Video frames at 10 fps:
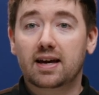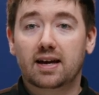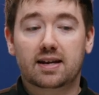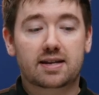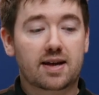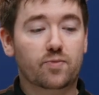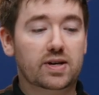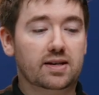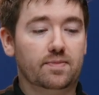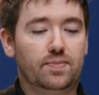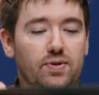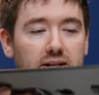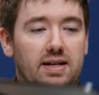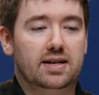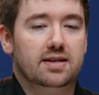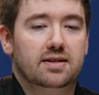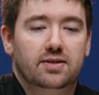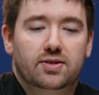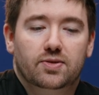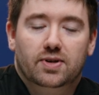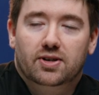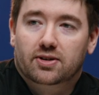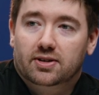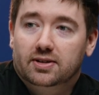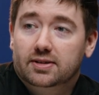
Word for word: And then we can put it into our